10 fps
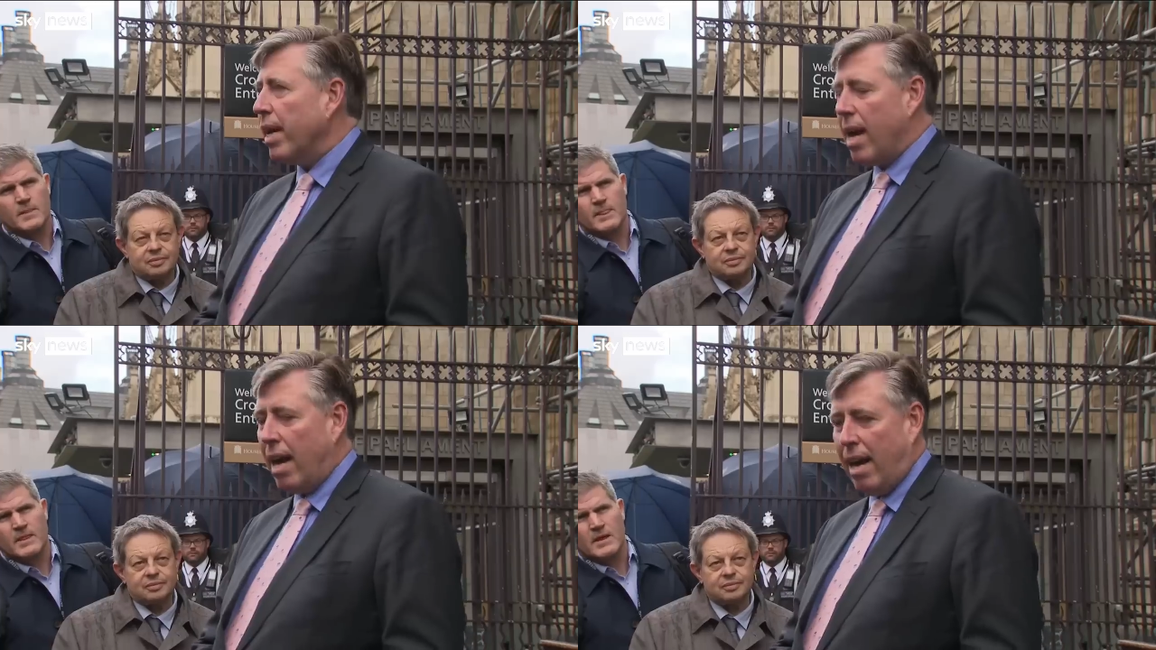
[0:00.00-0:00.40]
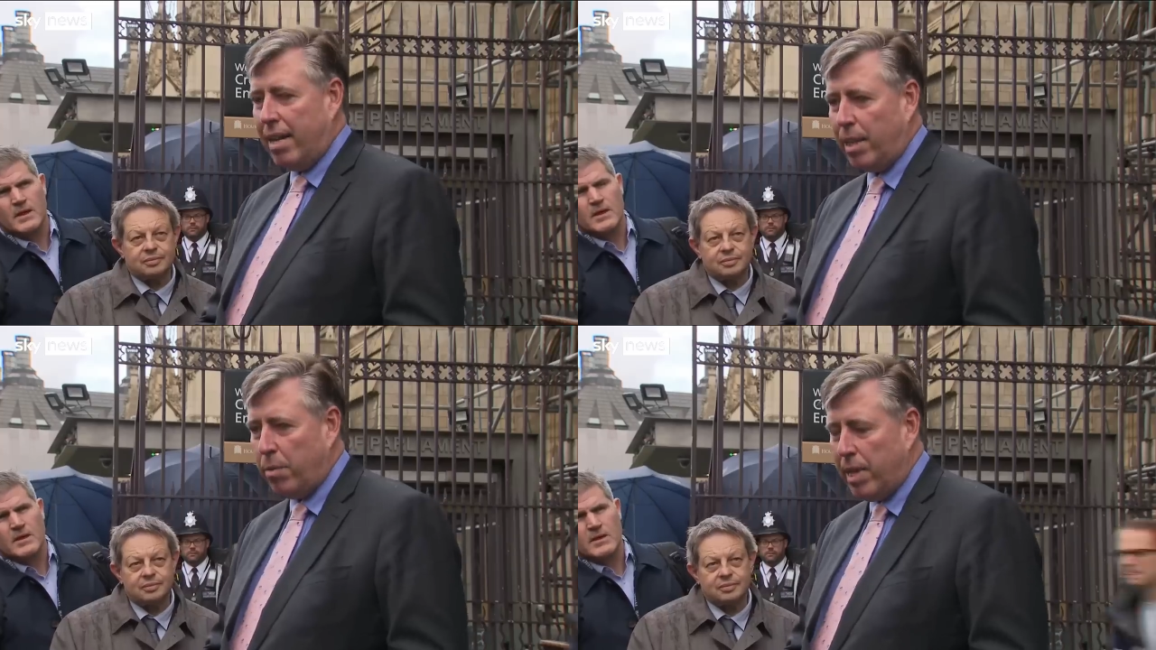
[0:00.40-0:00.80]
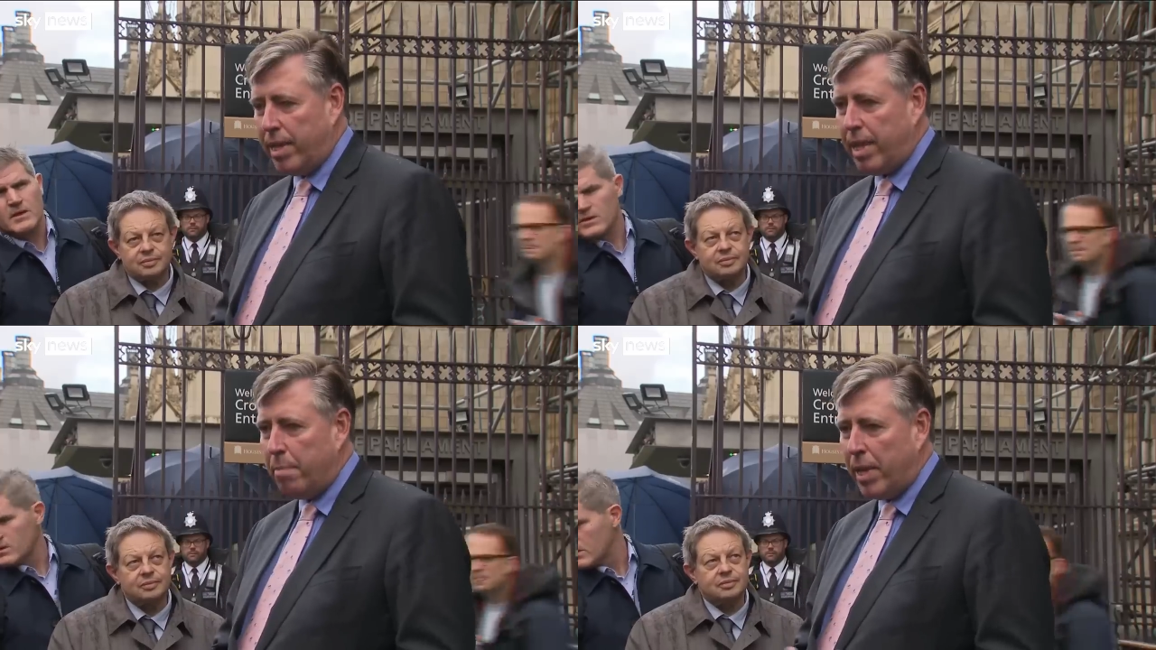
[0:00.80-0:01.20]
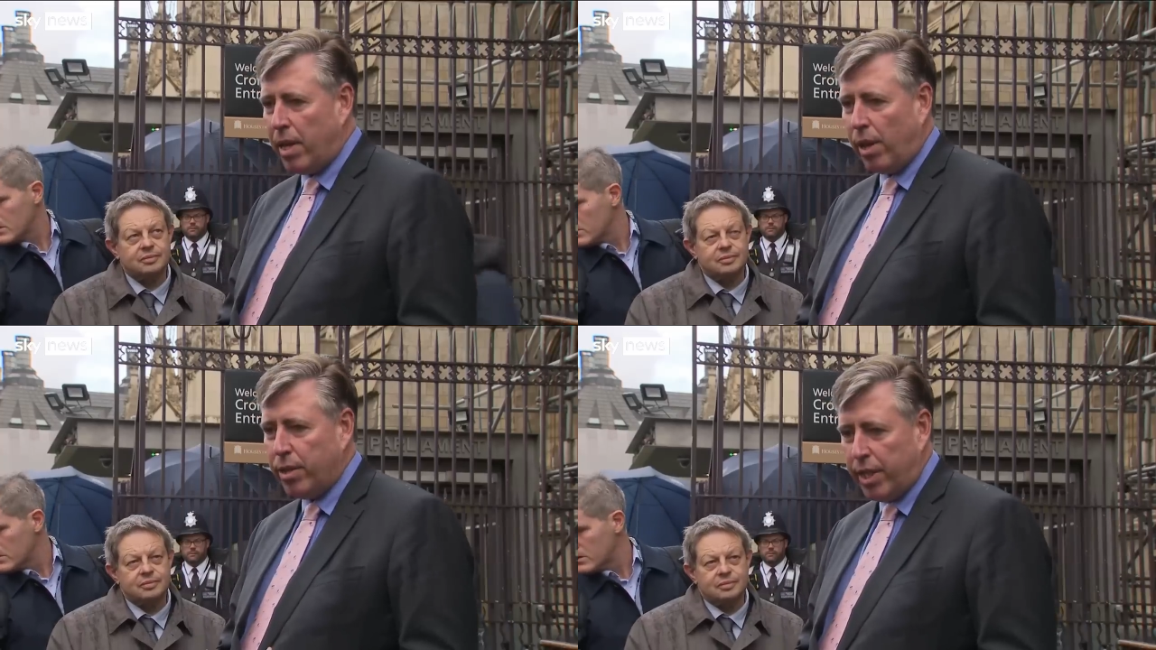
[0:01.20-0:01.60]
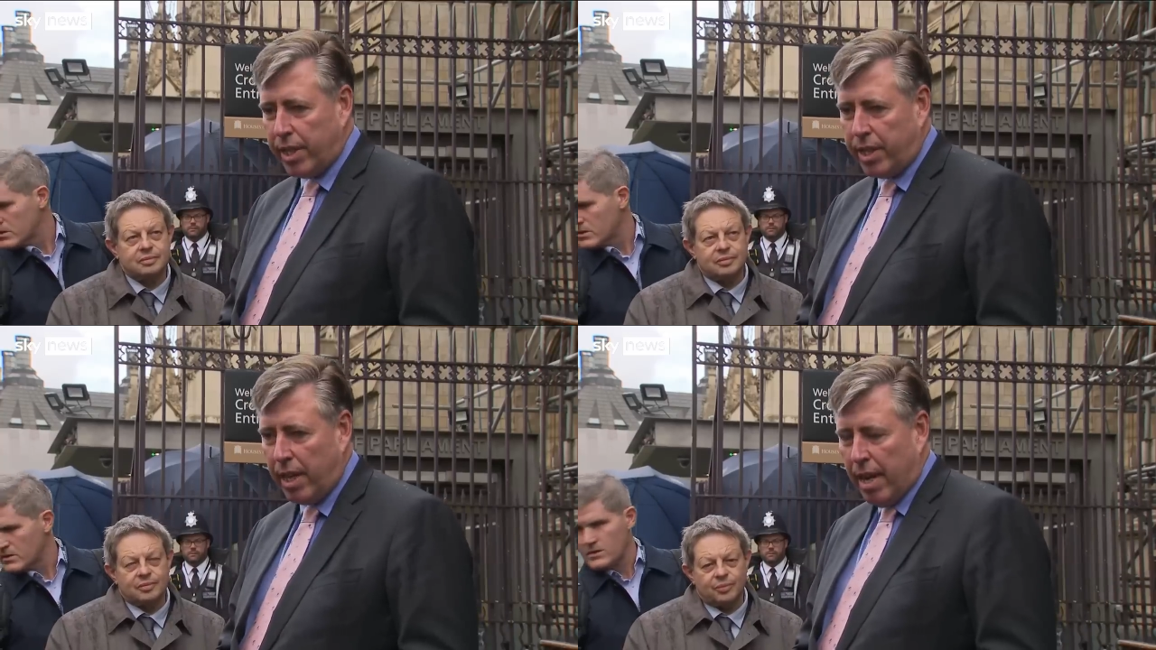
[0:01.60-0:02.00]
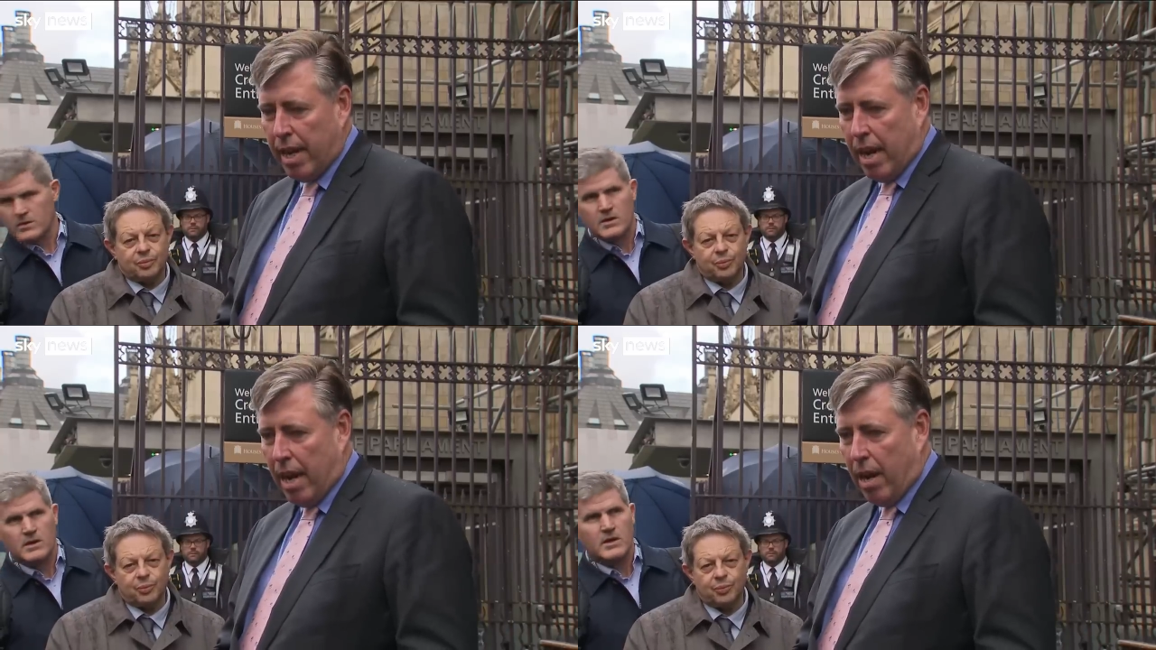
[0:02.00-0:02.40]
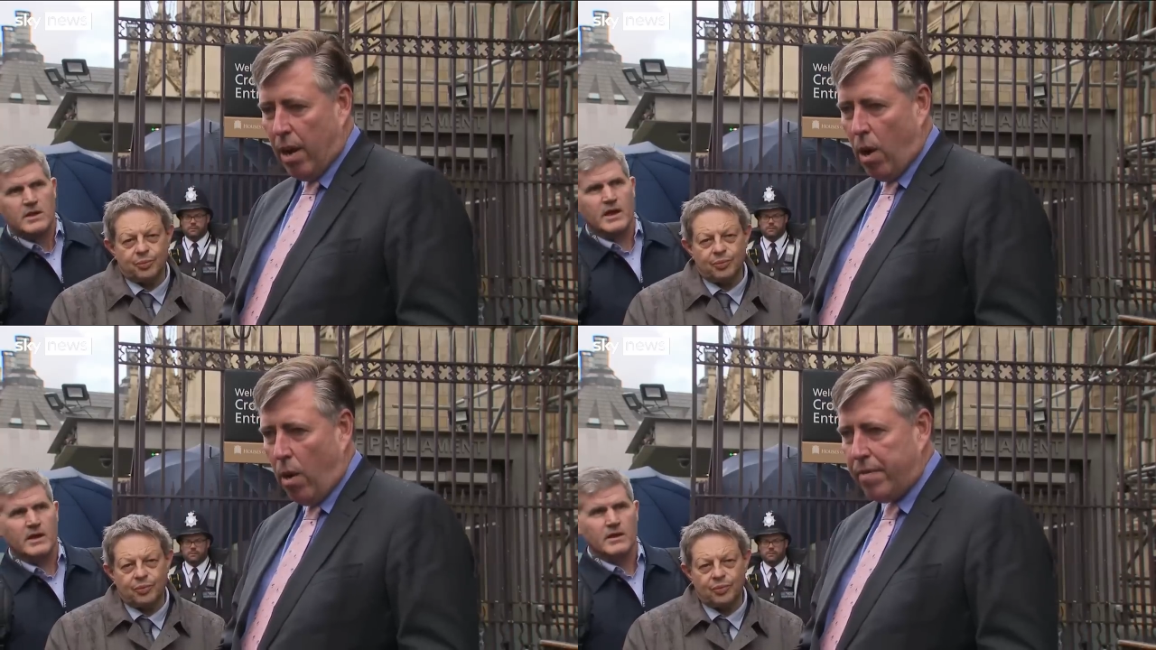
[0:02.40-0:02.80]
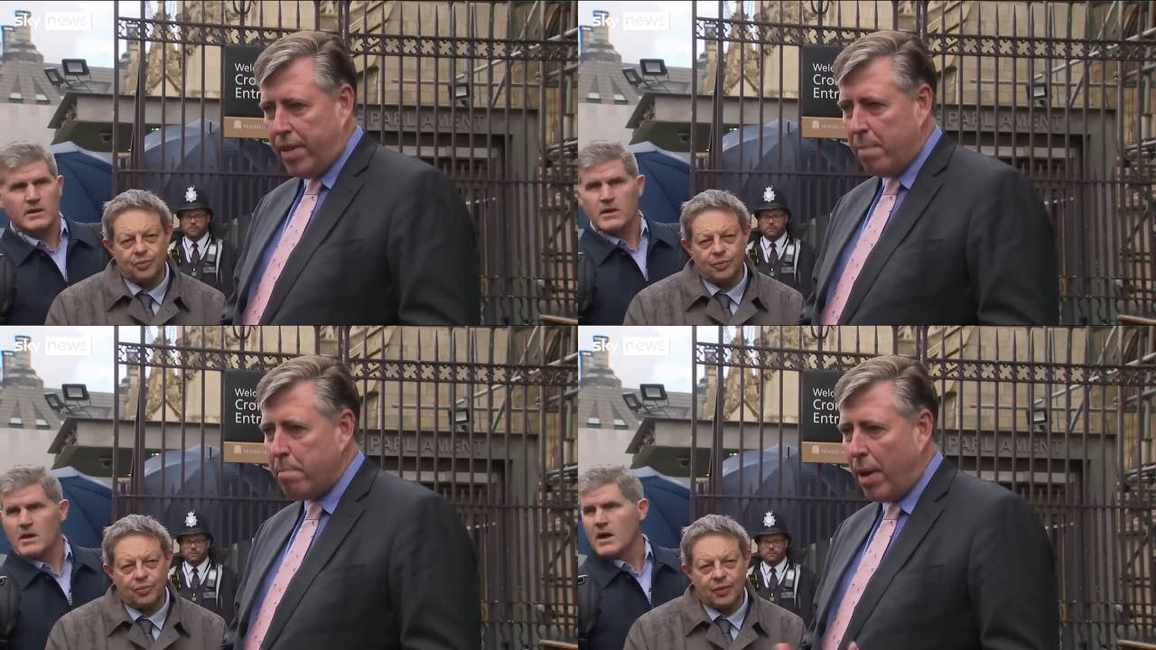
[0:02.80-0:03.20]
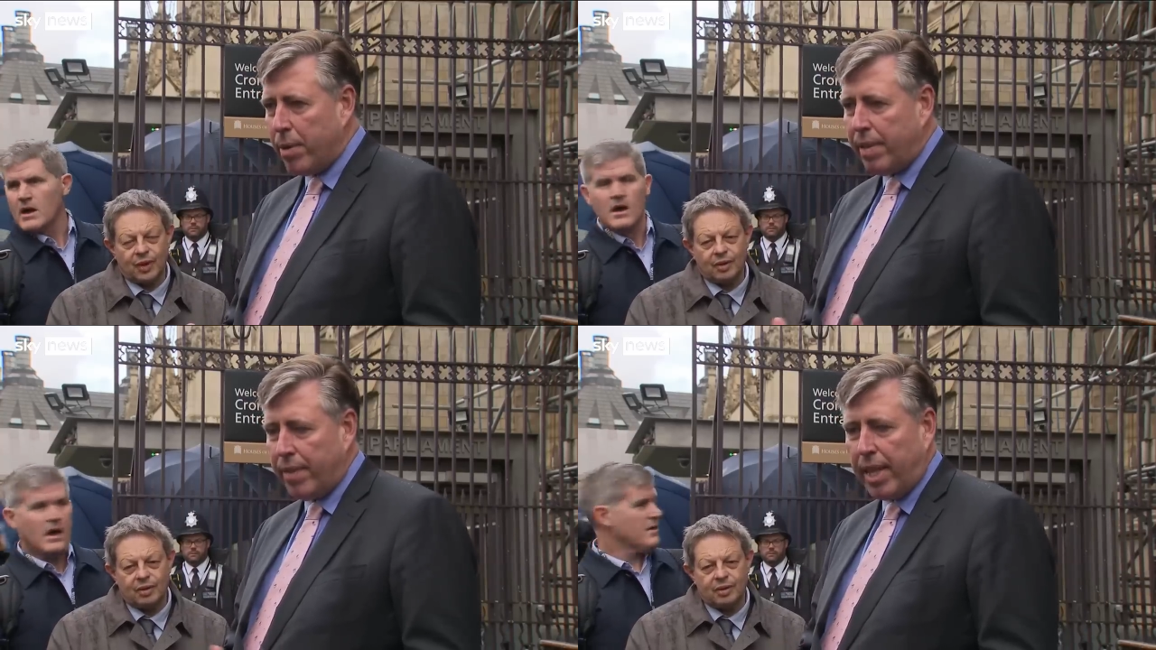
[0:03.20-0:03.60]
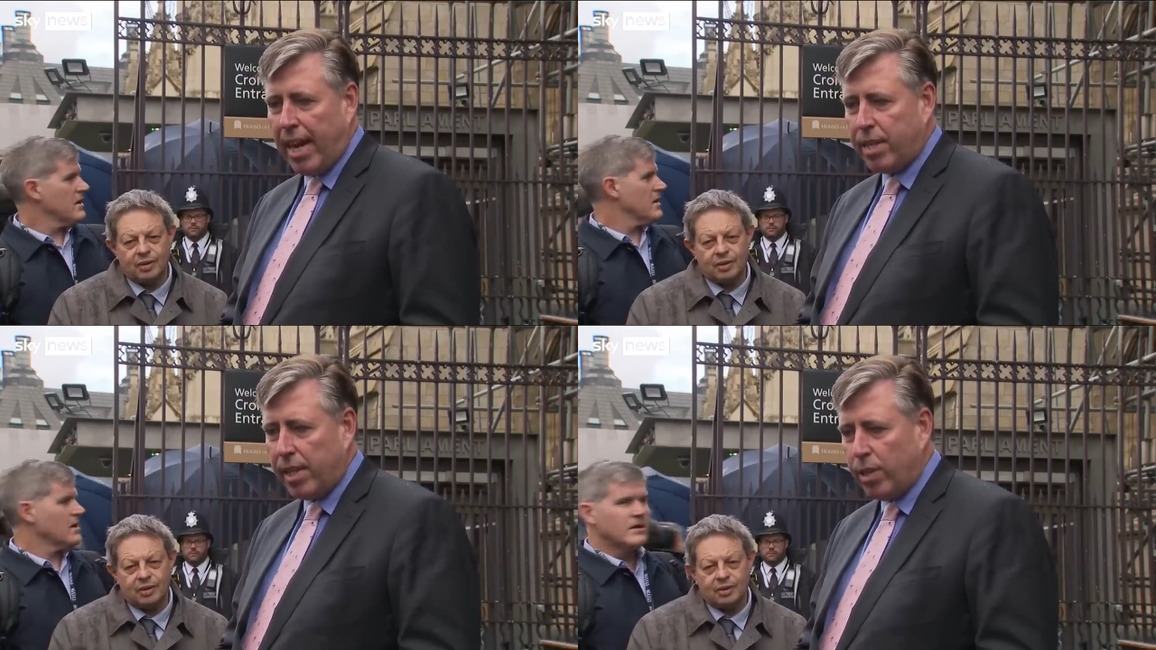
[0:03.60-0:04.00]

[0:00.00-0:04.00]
Speaker 1: and I, I think we're deeply conscious uh, of the imperative in the national